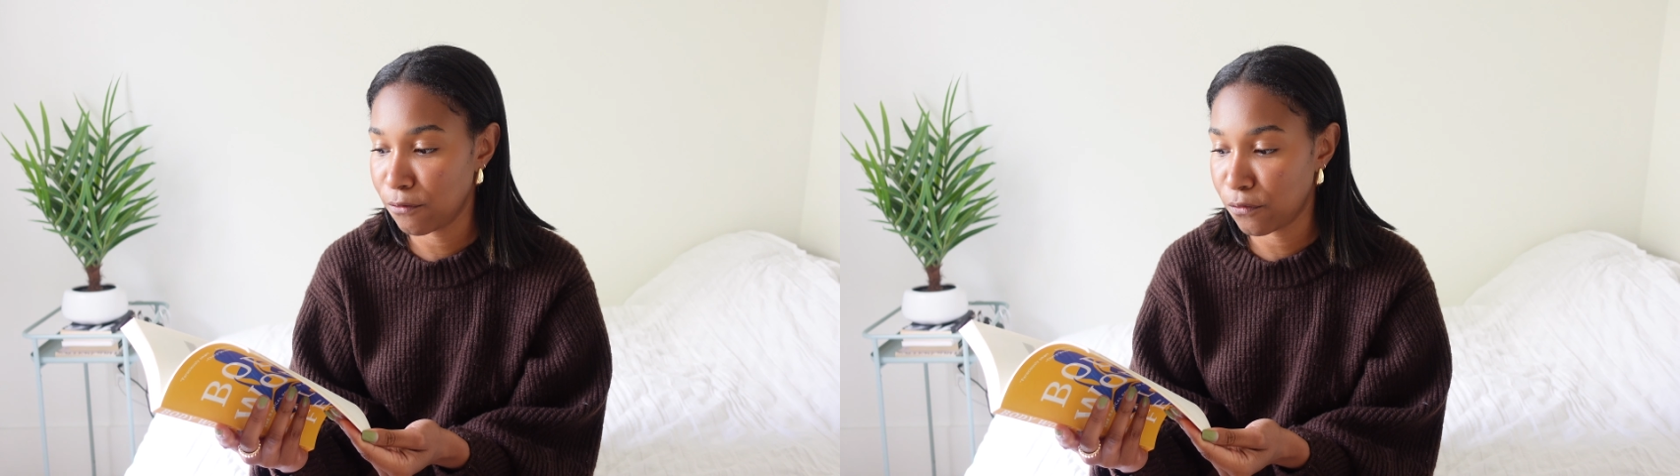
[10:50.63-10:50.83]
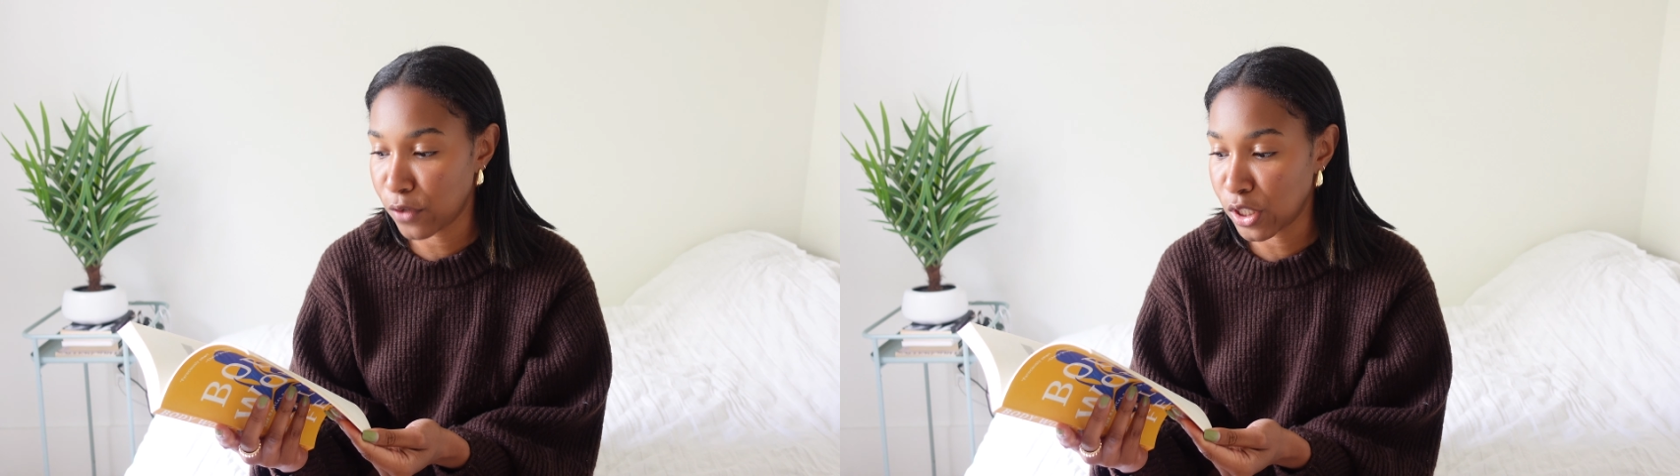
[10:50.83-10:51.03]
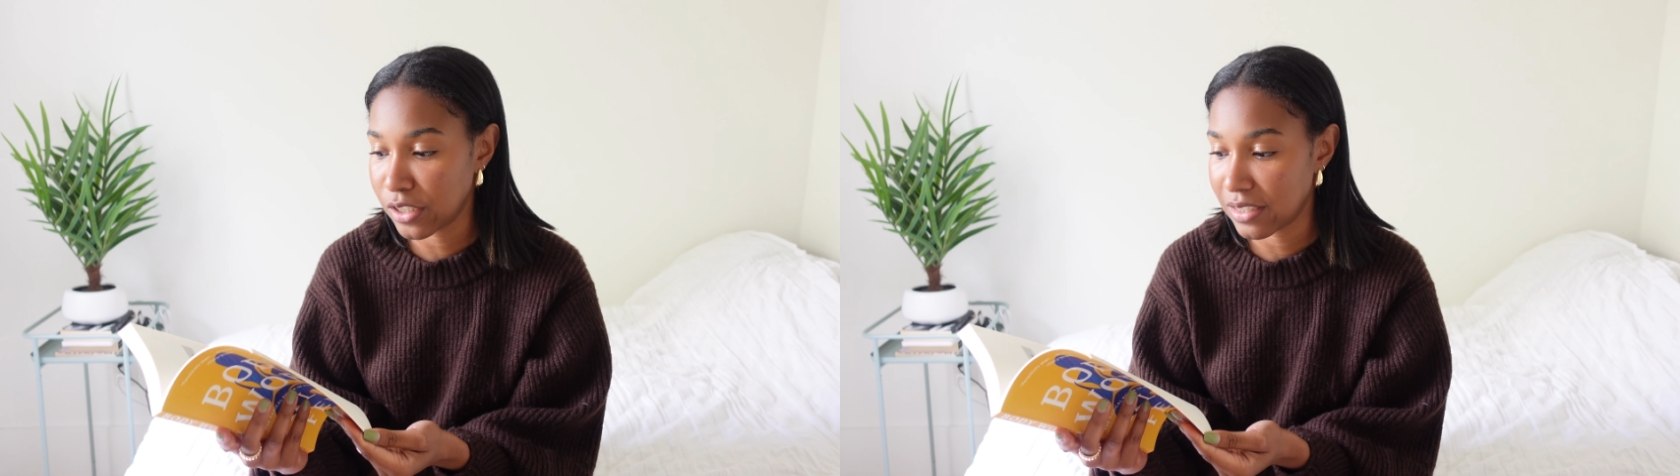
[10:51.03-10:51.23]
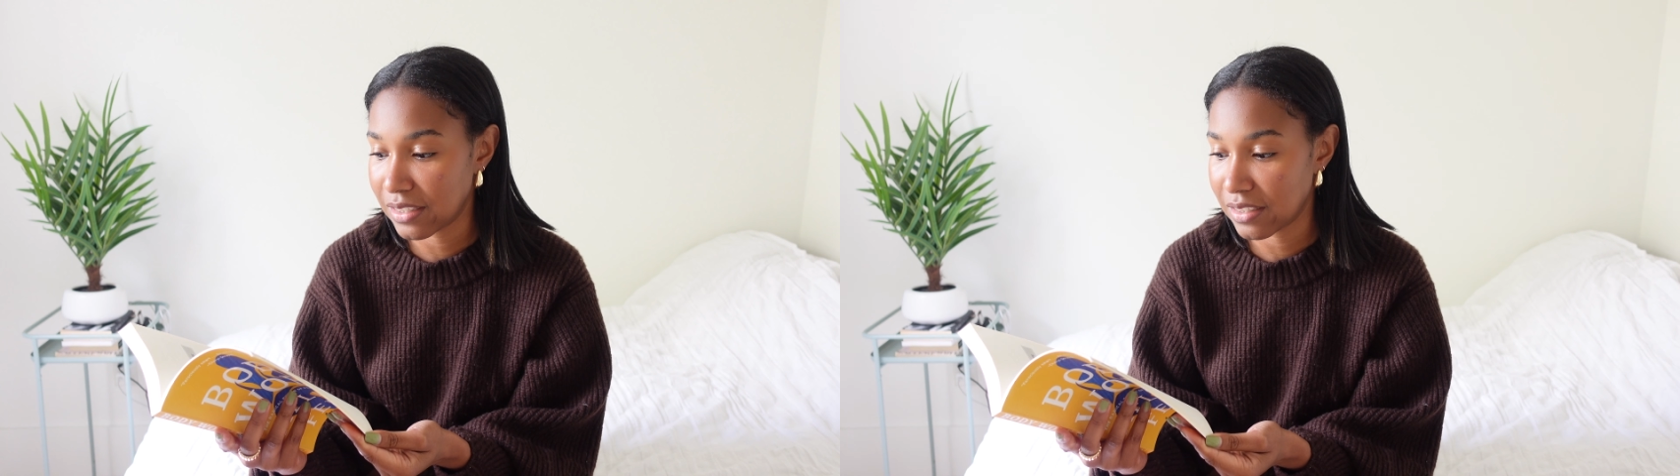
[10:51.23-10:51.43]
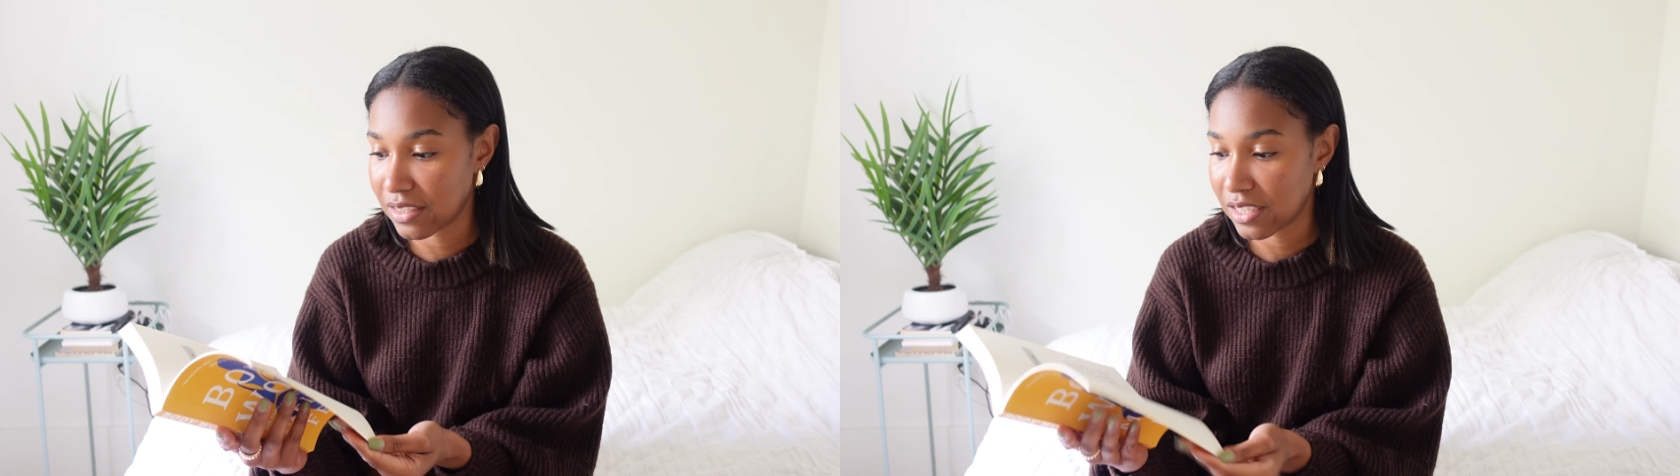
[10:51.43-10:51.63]

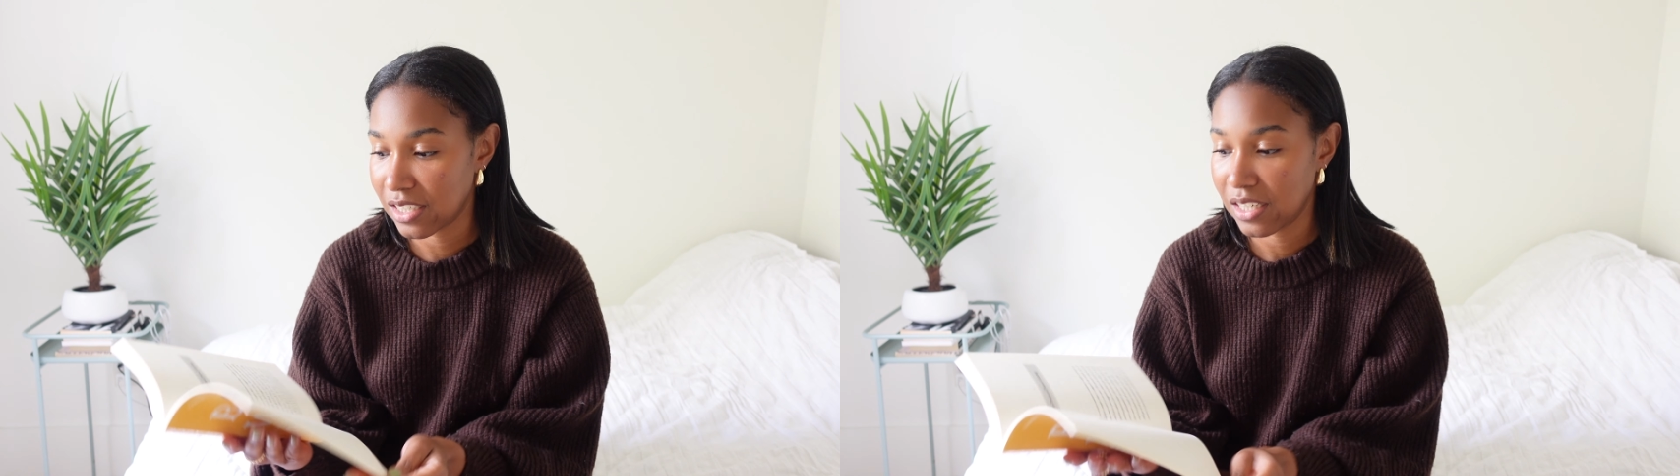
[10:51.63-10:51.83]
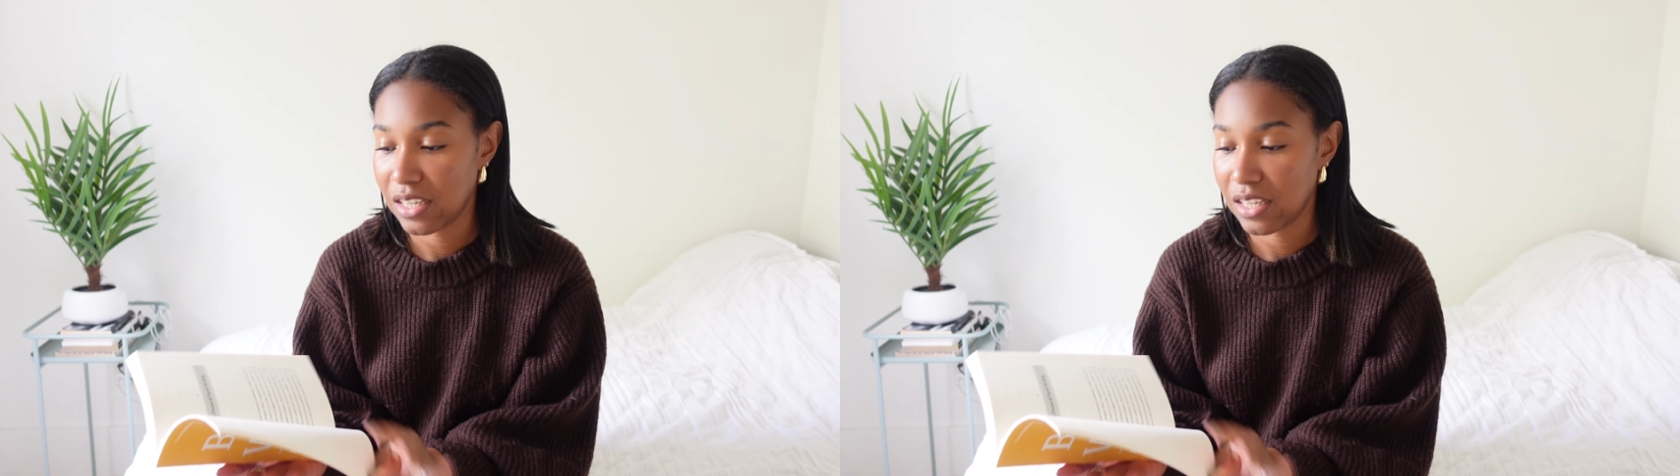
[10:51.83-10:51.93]
first